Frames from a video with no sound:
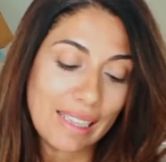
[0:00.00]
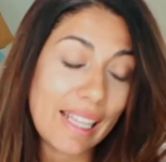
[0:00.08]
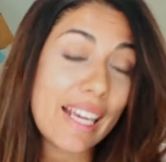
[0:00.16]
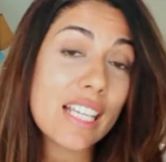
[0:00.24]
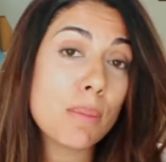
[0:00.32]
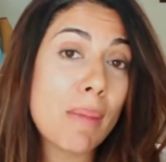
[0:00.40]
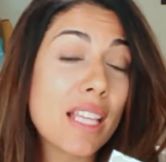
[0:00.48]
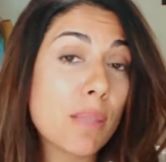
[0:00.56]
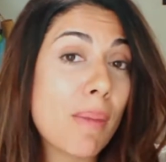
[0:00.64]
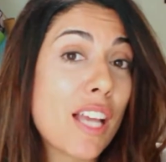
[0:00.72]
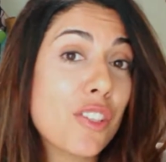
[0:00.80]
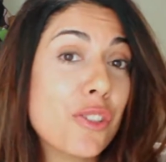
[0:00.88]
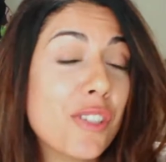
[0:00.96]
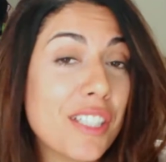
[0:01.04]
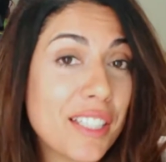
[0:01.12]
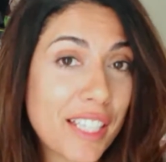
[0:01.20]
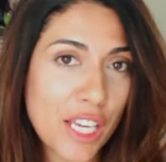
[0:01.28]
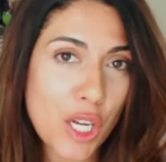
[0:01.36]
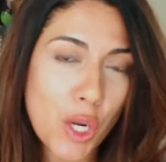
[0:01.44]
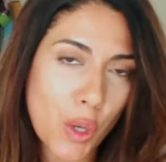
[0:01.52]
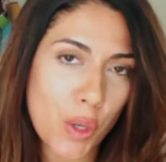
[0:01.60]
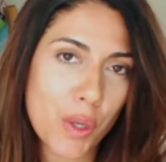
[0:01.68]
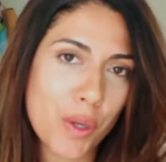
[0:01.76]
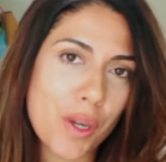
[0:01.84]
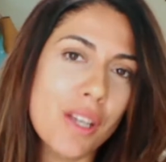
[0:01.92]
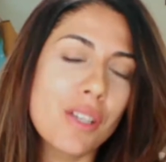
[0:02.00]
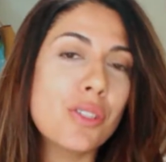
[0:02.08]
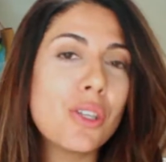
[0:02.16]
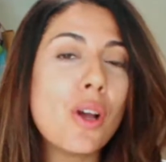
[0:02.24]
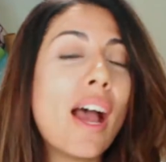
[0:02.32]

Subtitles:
This must match your skin color. So